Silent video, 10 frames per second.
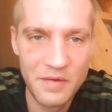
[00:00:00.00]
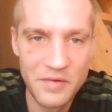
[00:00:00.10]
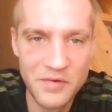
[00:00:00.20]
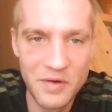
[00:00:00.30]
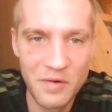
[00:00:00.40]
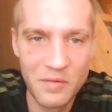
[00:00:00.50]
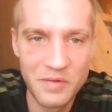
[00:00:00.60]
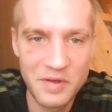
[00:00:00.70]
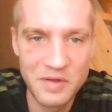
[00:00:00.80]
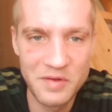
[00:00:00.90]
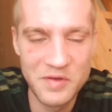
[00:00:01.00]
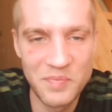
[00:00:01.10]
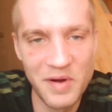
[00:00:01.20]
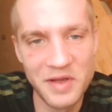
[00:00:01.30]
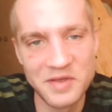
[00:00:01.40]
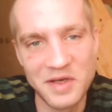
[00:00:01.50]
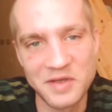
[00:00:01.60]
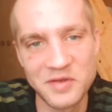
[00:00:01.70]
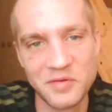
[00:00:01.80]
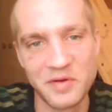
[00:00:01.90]
So this brings
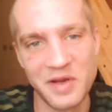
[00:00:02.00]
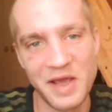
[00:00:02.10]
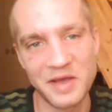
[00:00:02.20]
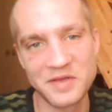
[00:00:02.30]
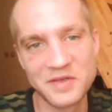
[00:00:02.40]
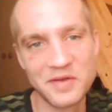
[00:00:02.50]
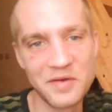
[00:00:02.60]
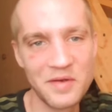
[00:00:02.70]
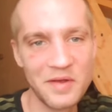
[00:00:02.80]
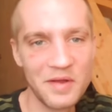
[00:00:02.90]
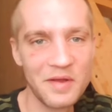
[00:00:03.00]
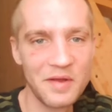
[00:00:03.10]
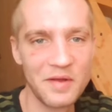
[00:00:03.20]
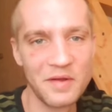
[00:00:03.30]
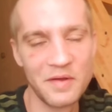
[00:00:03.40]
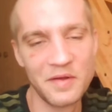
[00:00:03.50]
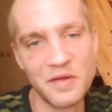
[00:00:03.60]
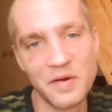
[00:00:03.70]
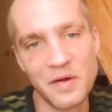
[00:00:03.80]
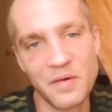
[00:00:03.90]
us to the next,
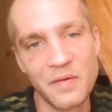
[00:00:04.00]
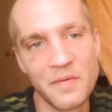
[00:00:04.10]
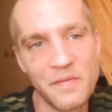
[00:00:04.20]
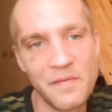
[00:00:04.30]
you know,